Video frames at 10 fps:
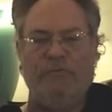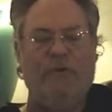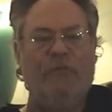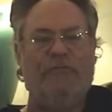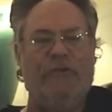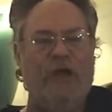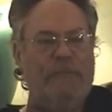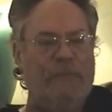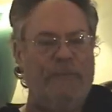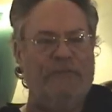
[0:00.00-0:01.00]
there was all this
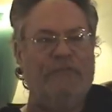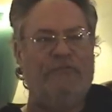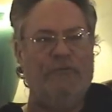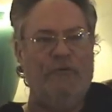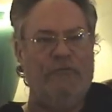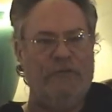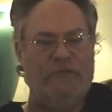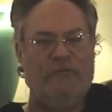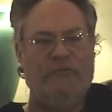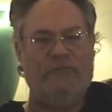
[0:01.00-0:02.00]
hype about the
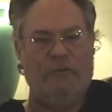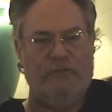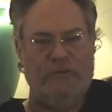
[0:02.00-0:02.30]
Soviets.